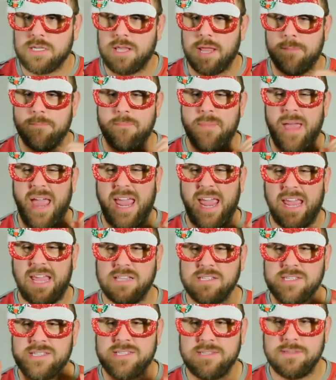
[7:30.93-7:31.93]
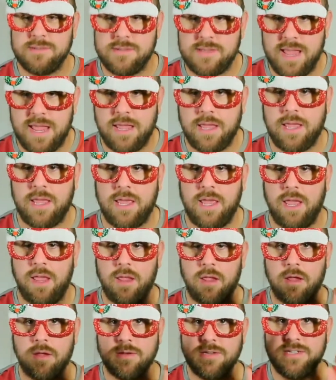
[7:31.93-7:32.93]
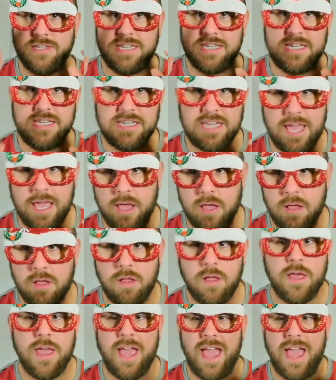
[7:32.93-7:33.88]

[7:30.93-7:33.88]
and painstaking detail